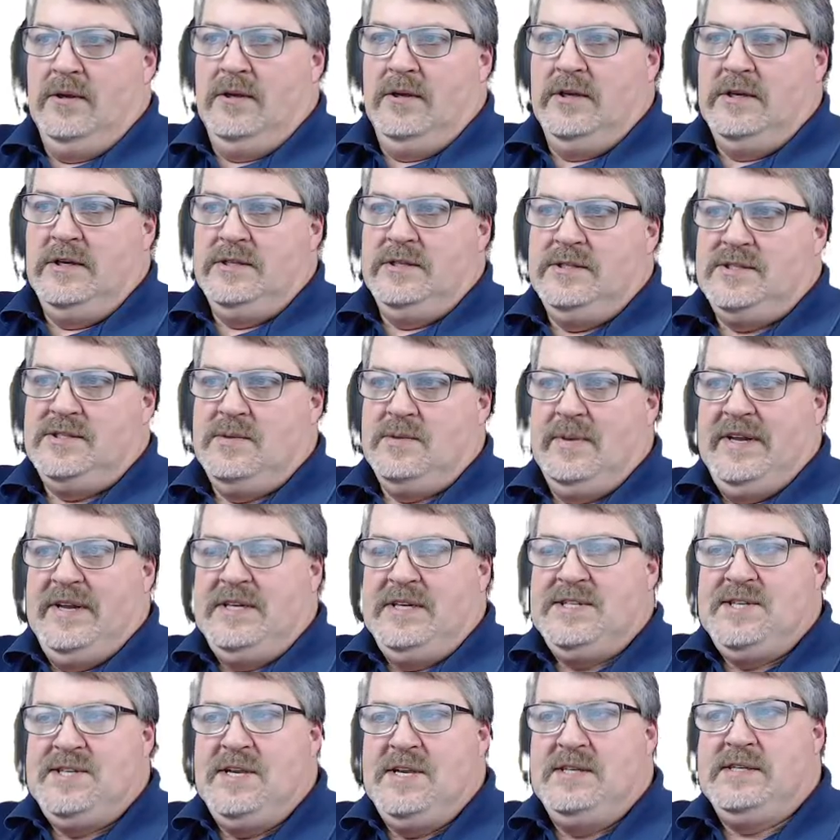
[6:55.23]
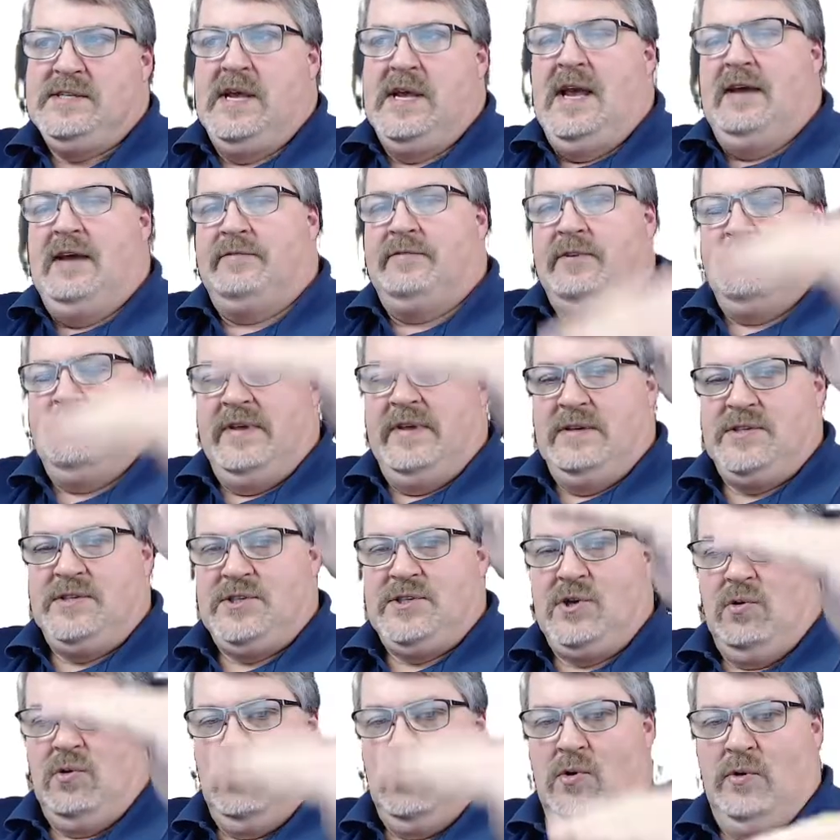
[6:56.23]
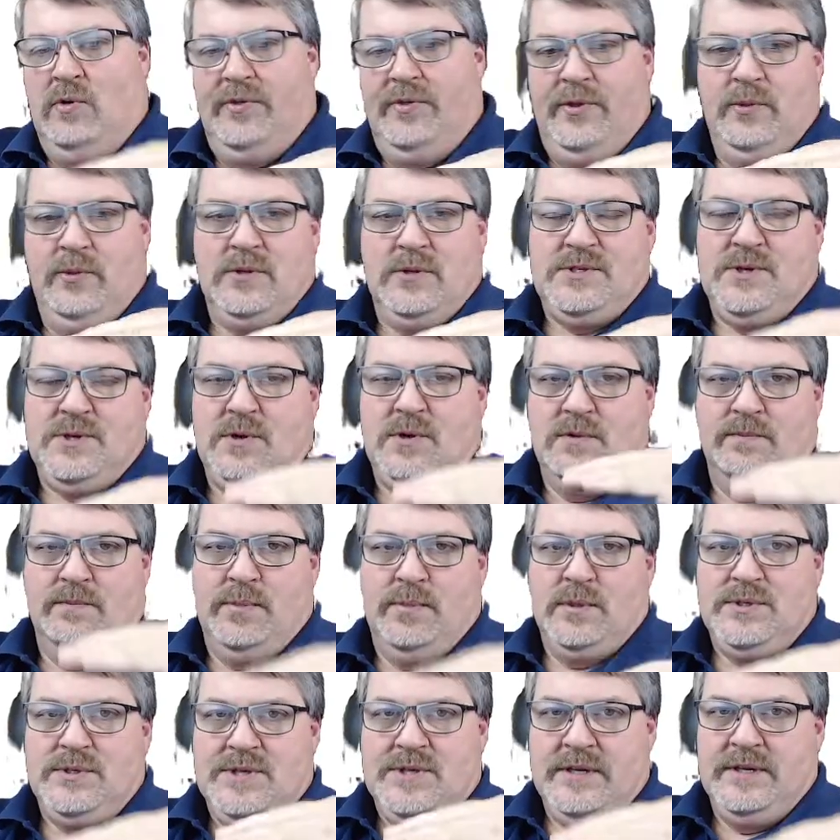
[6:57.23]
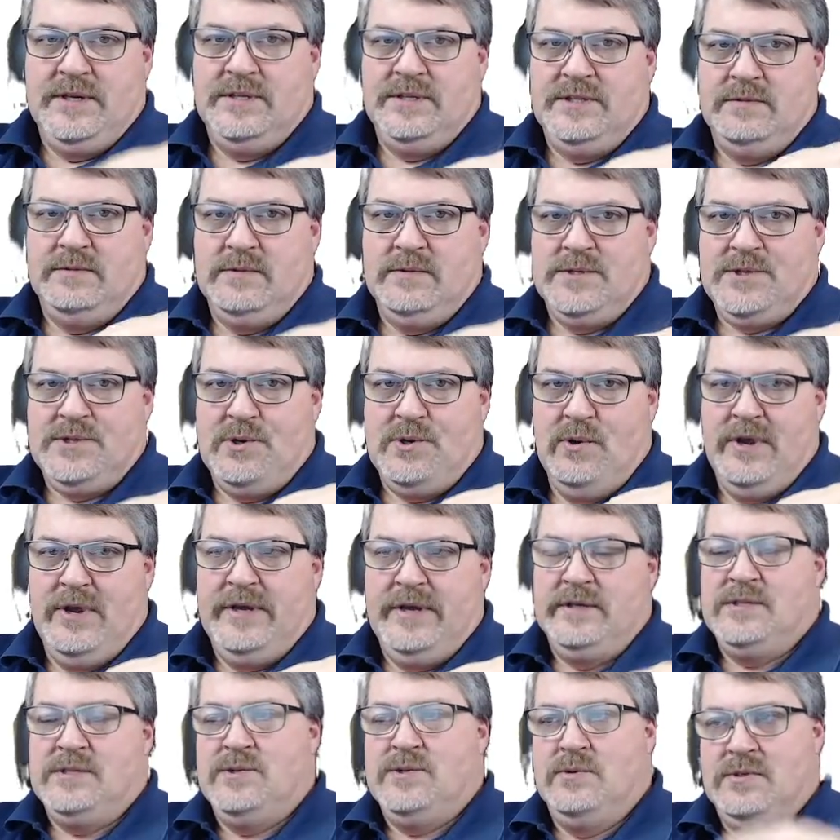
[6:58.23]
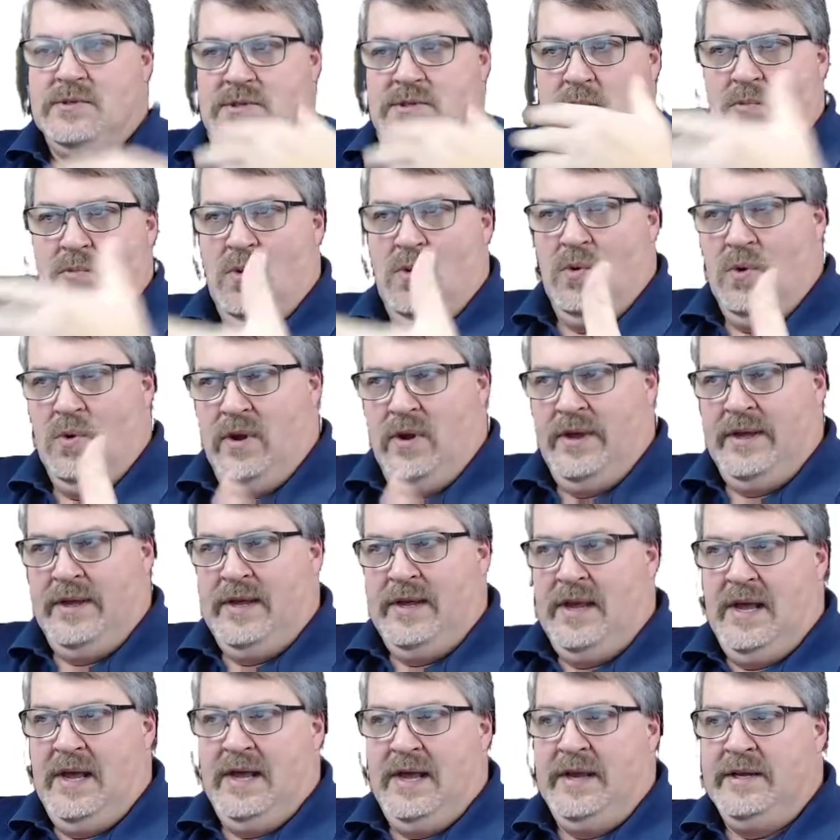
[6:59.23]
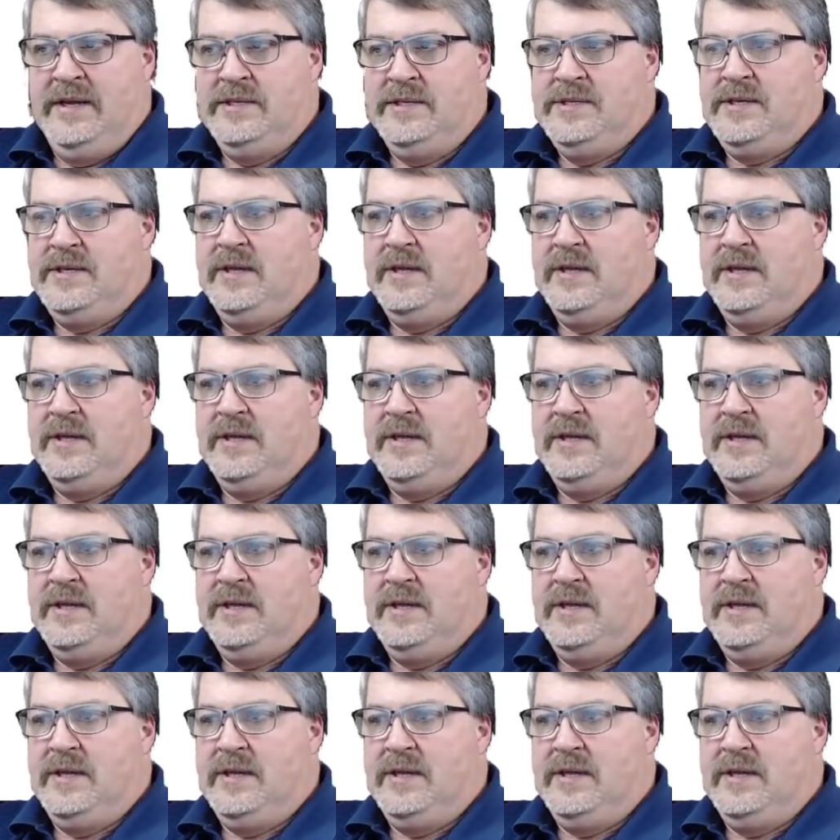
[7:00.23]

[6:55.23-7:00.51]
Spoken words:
somebody sees it after they scroll through a certain percentage of the screen, so it's a more engaged